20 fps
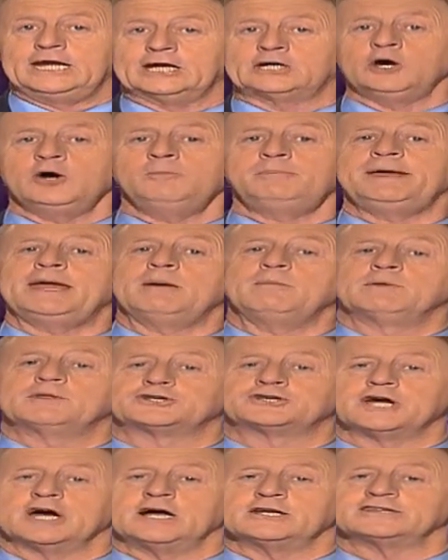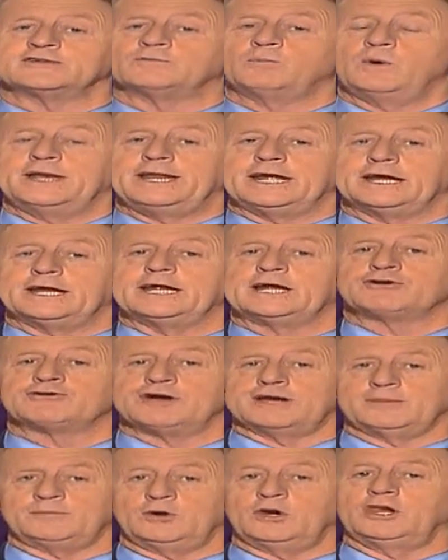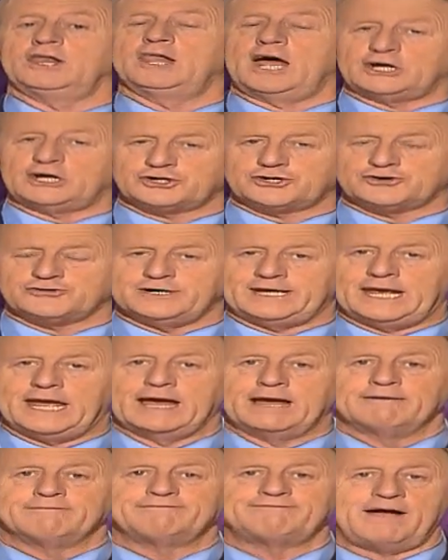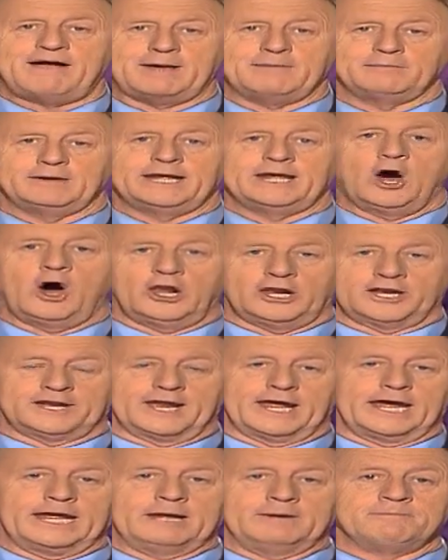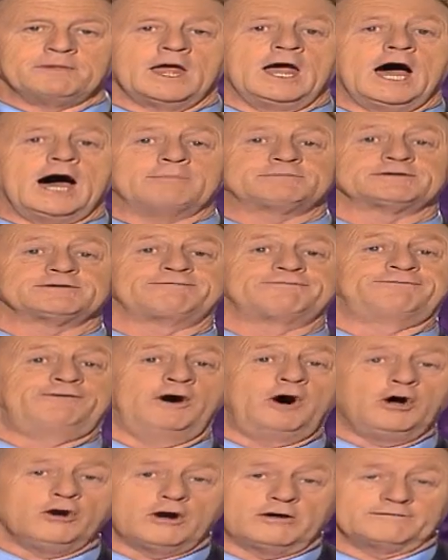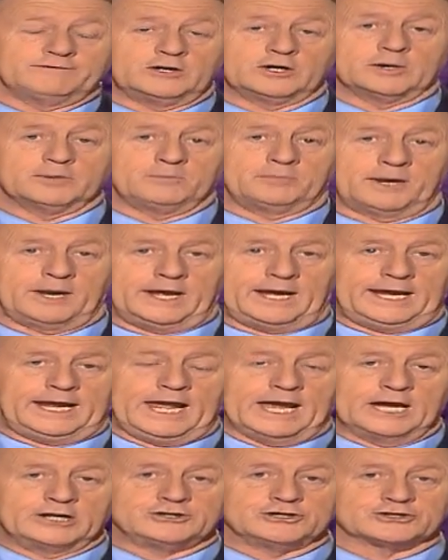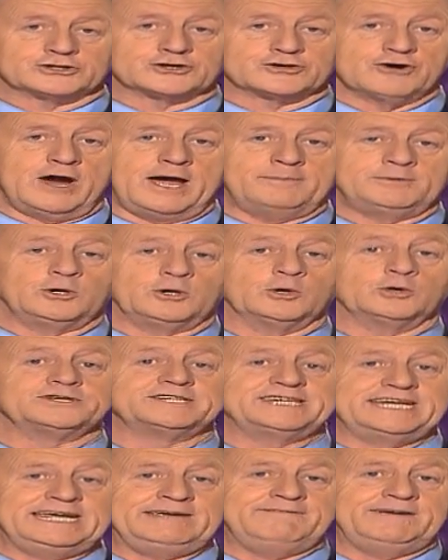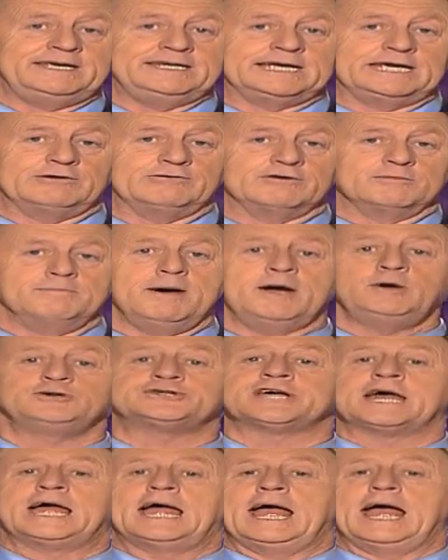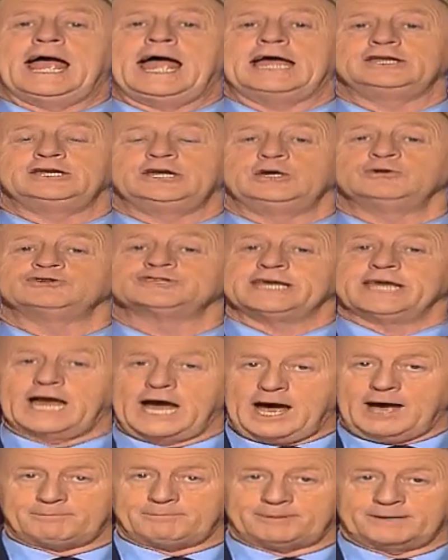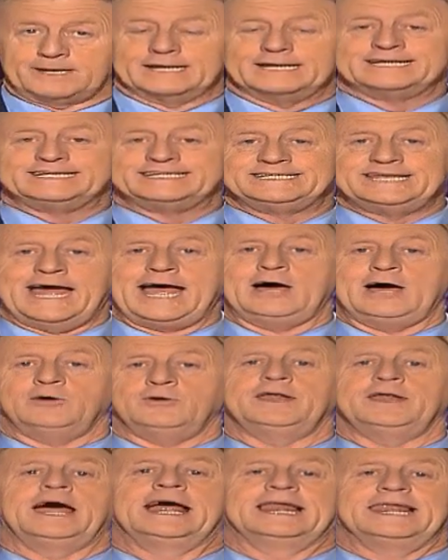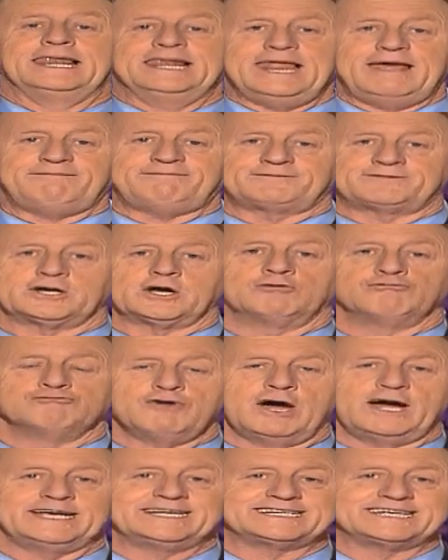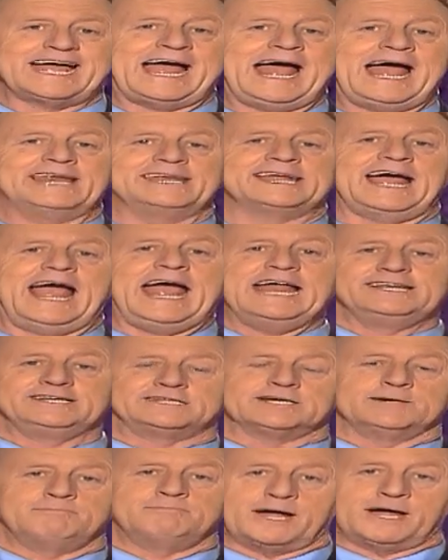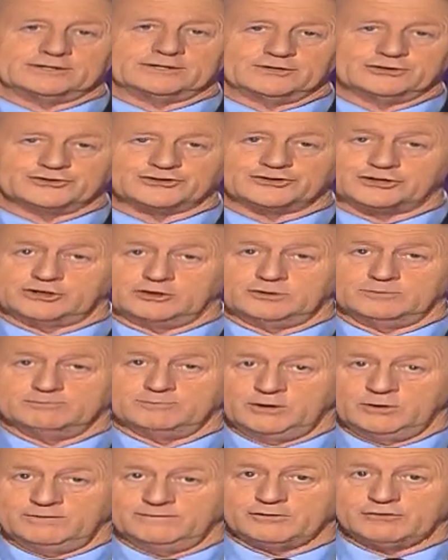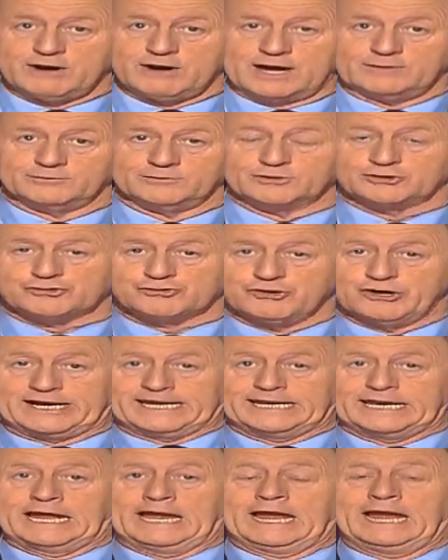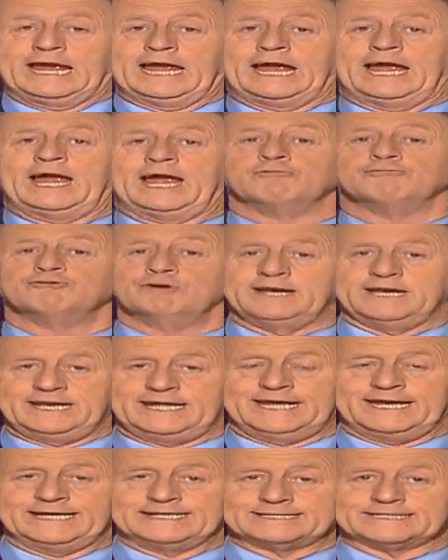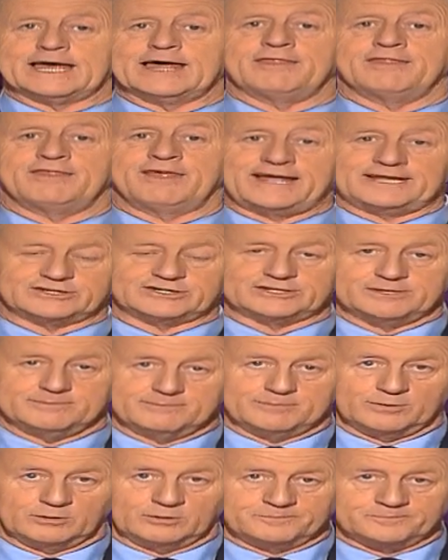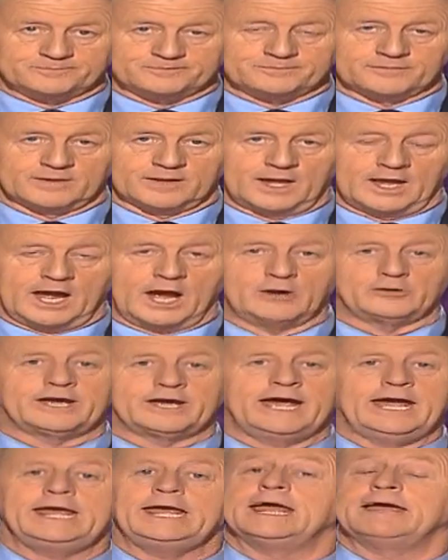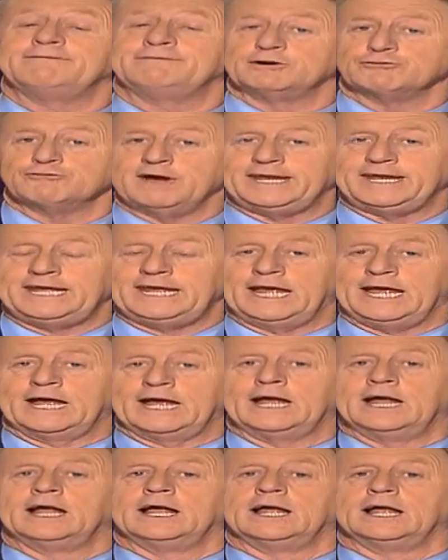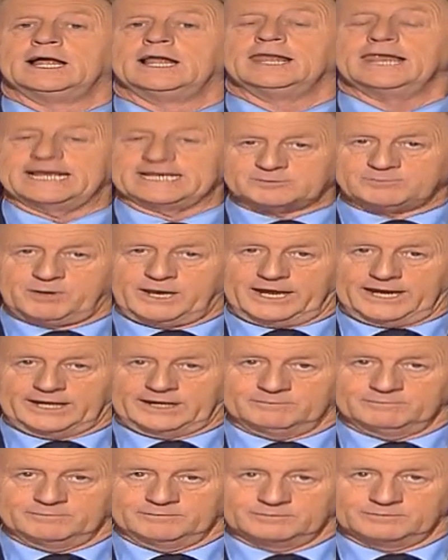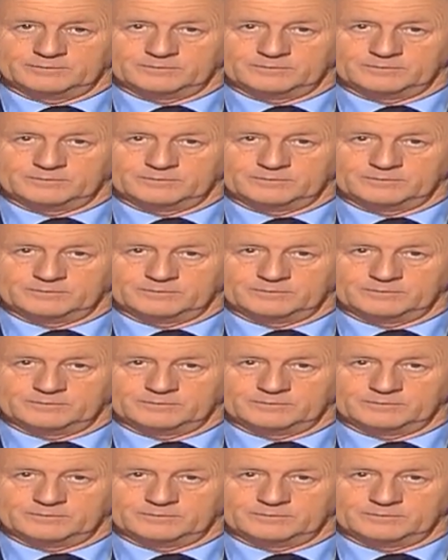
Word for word: you could be in with a chance of winning an incredible luxury family holiday. Up to four of you can play. Just grab your DVD remote and use the up, down, left, right, and enter buttons to move around the screen. It really is that simple. Okay, if you're ready, let's play.